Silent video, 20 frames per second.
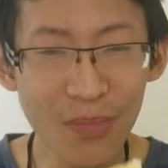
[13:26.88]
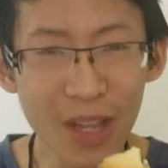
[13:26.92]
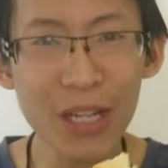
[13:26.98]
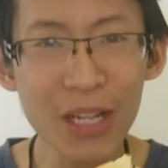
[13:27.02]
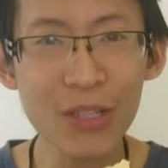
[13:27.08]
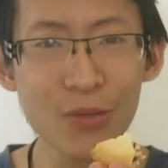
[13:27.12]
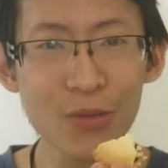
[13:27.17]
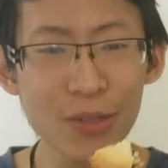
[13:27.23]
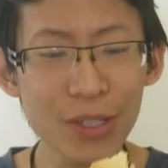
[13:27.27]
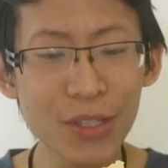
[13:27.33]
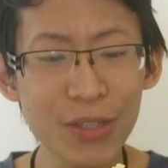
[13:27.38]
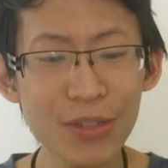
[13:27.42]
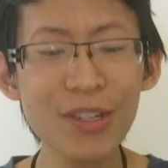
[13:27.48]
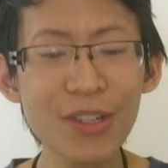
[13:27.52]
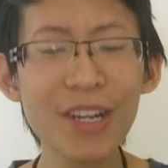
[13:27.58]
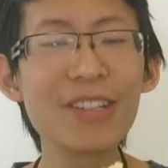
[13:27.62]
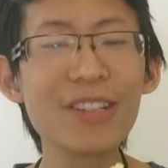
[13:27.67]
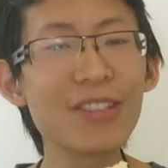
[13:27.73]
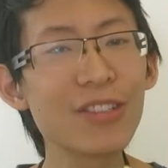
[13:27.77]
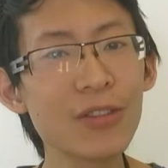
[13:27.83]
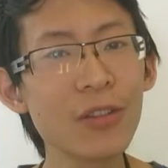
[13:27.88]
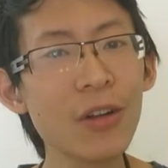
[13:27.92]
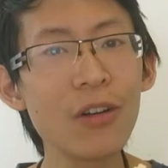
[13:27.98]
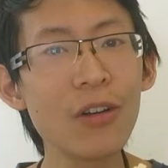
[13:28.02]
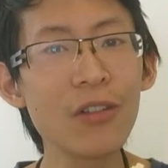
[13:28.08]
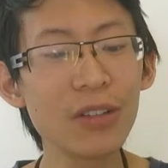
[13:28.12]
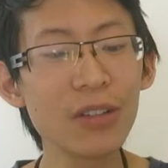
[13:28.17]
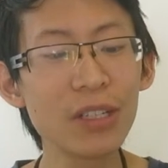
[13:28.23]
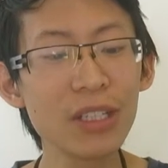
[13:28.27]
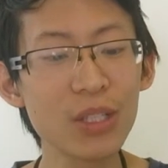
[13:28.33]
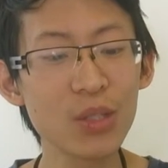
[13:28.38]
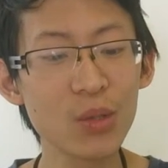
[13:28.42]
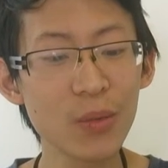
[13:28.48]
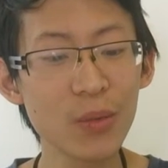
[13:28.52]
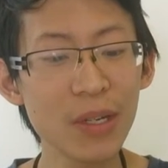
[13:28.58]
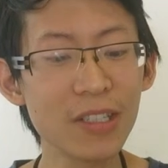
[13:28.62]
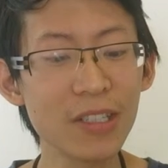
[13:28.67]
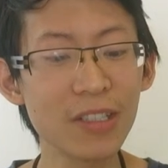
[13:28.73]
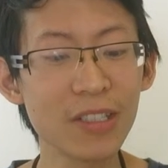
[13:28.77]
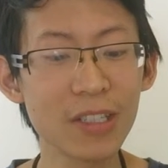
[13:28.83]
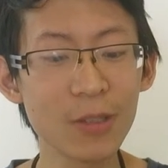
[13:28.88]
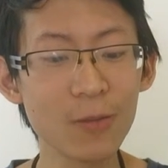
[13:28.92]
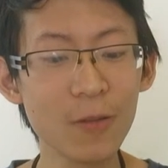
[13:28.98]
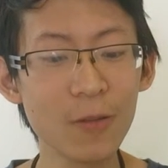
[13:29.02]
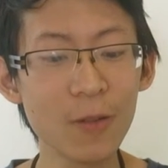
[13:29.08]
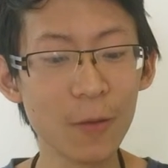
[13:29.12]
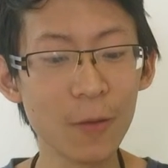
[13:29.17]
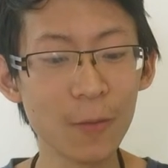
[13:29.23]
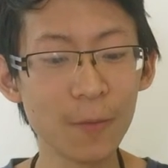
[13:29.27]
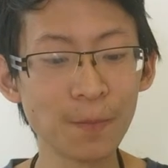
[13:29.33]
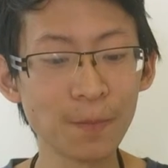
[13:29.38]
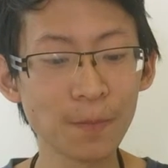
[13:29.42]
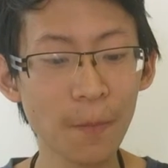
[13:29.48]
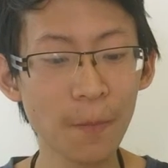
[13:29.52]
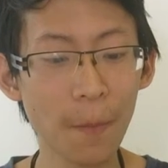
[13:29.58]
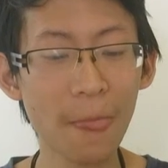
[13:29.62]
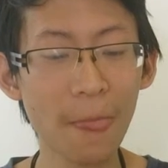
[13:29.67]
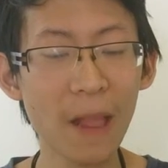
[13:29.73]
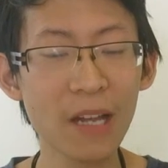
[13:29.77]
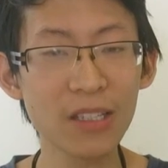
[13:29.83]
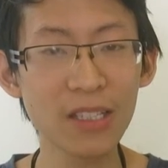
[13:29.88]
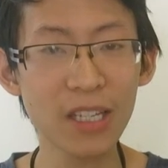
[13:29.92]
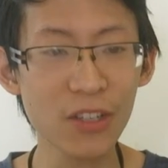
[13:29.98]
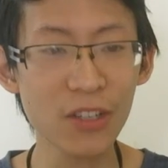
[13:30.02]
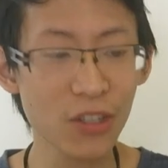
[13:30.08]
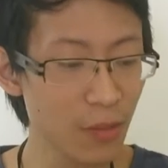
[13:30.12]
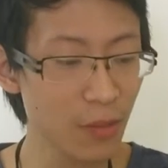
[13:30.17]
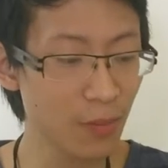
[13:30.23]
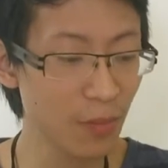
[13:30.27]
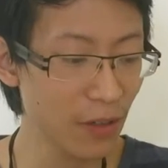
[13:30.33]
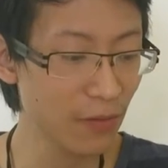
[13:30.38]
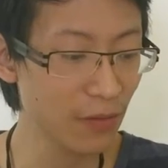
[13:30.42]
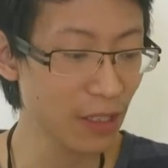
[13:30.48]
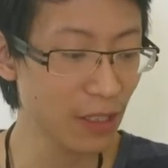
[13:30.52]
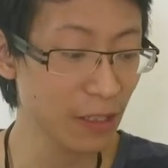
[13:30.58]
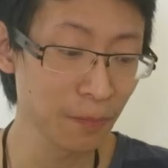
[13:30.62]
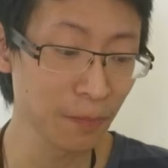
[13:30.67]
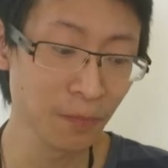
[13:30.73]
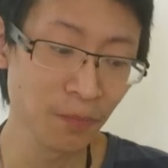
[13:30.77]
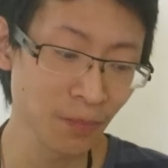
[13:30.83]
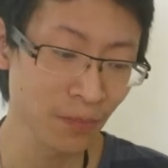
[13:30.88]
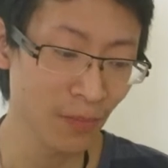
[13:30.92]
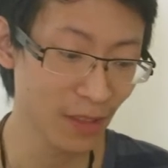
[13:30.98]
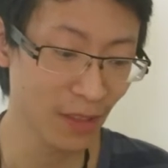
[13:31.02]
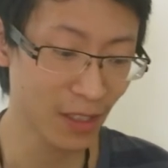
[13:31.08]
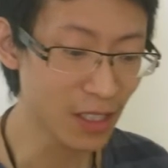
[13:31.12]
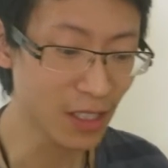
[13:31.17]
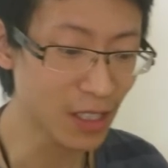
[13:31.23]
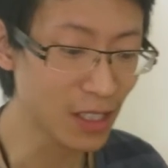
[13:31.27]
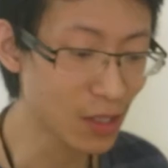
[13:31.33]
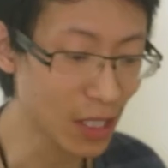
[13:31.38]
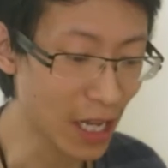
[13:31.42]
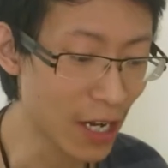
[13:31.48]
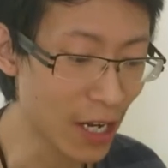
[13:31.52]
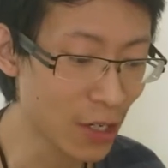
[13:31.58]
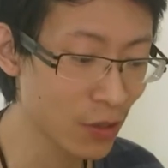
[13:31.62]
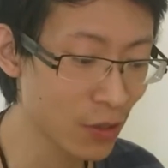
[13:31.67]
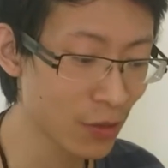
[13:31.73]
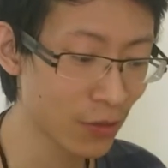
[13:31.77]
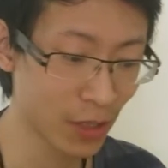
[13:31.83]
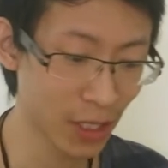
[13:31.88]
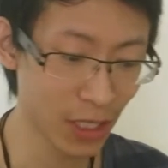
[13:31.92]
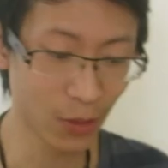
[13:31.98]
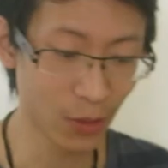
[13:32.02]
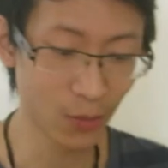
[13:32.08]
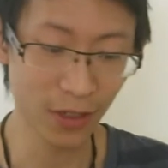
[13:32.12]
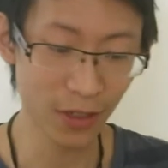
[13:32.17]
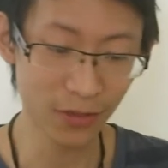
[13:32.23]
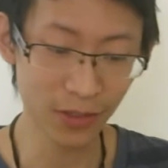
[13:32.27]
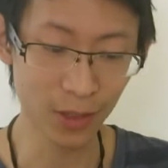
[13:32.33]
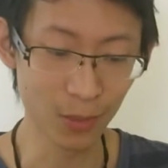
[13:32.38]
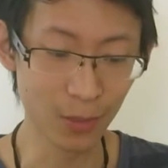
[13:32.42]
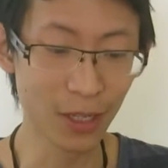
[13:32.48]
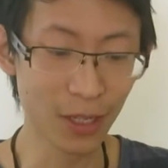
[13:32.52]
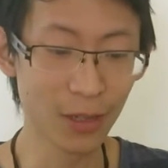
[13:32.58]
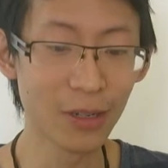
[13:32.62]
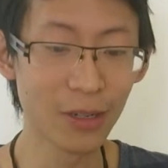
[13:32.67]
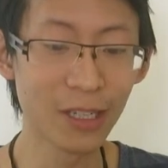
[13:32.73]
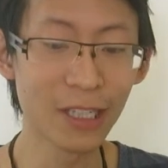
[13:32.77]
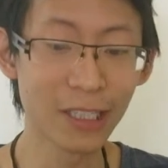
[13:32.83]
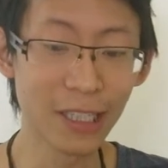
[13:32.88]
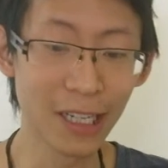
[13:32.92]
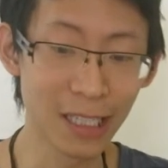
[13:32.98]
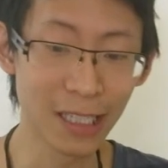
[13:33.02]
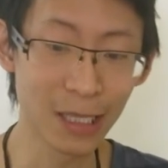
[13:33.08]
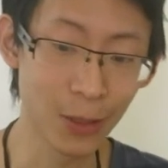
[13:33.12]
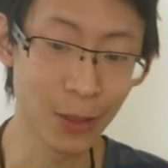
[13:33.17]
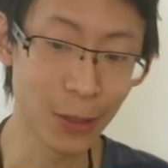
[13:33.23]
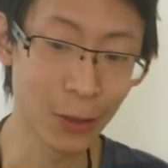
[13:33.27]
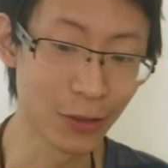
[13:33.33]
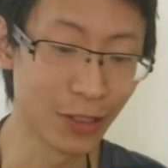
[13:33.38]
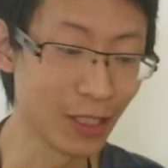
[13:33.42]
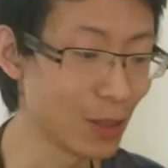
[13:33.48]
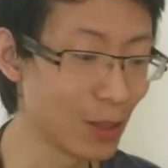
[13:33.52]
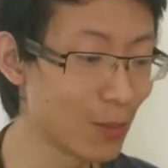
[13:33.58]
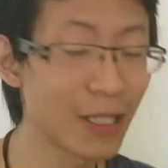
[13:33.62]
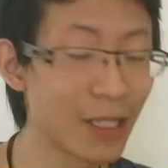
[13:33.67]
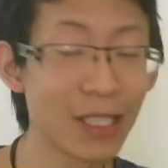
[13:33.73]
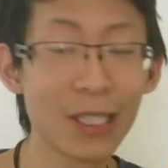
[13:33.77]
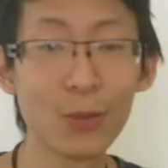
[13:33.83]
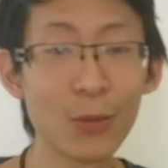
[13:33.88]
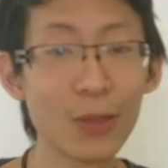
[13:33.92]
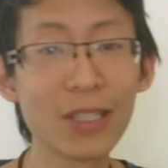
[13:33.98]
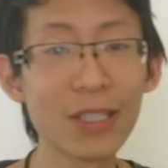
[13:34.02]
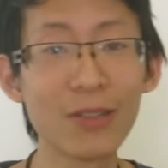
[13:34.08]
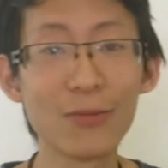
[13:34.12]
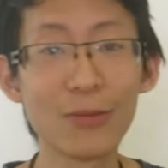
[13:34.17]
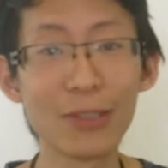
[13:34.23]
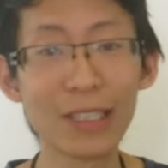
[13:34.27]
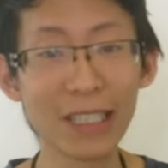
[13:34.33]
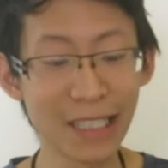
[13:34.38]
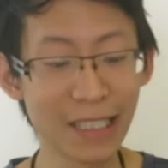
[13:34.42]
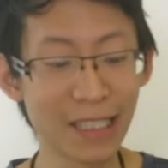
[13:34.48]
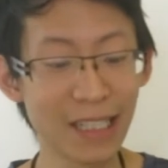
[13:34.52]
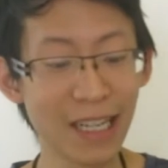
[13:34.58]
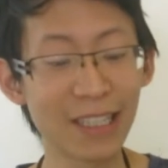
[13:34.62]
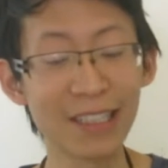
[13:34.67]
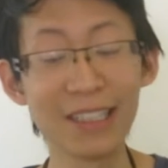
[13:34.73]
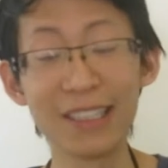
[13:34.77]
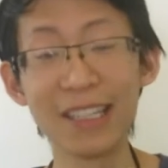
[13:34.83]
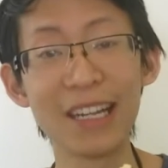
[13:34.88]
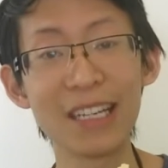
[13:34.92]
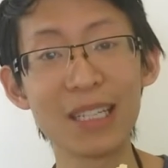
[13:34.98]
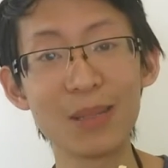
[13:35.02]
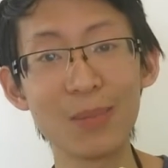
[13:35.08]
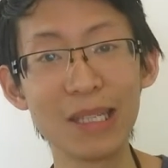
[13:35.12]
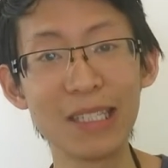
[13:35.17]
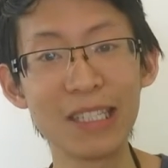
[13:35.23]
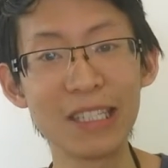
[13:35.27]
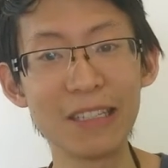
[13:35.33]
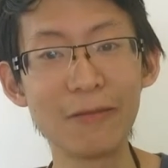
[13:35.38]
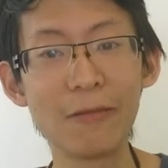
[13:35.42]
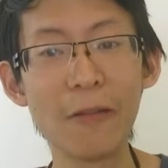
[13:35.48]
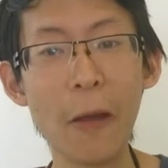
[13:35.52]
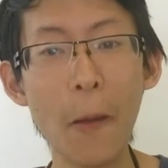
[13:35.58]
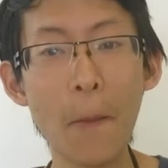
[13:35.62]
It's really good, and it's not overly sweetened as well. It's actually perfect. This is actually really worth the amount of money that I spent on this, because it wasn't really exactly that expensive.